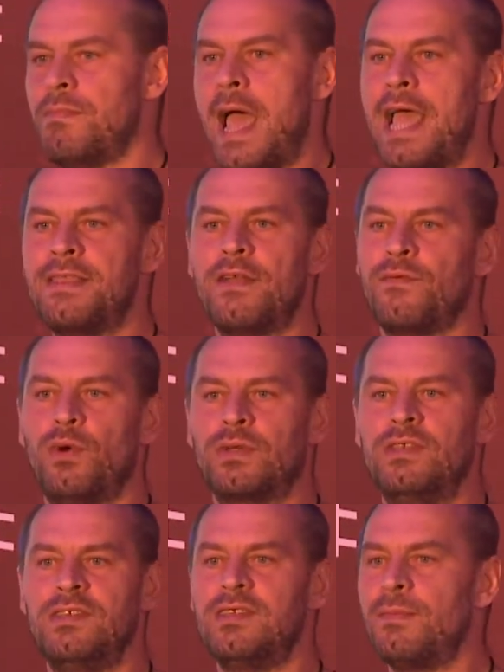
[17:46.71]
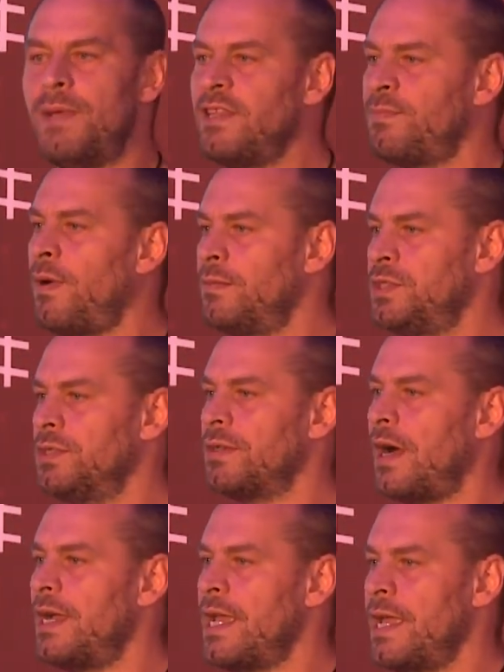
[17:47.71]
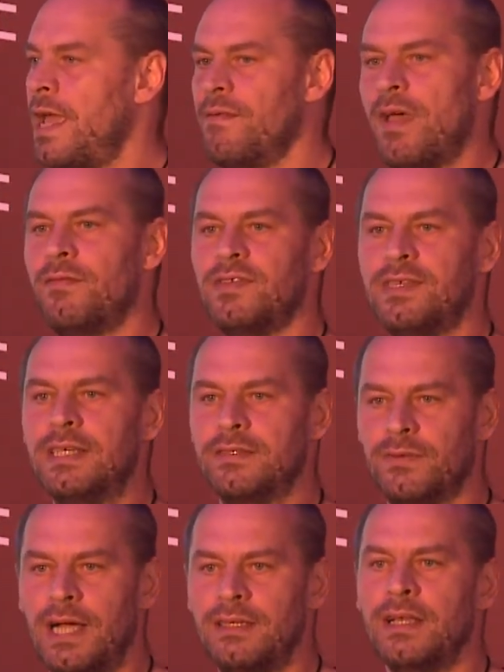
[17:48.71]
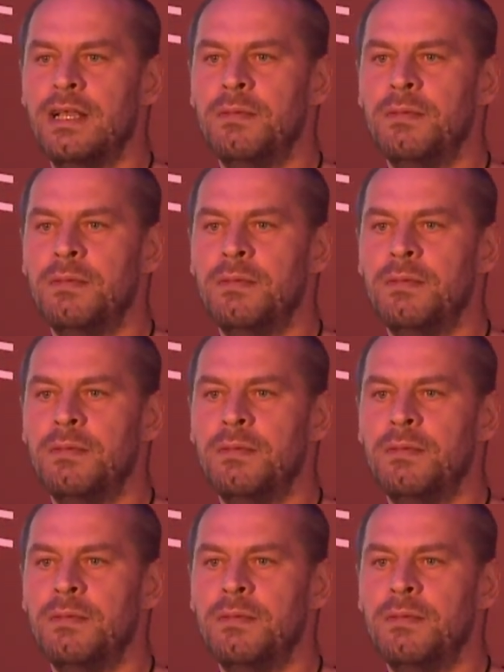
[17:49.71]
ad network, this is the best publisher I have ever seen, right?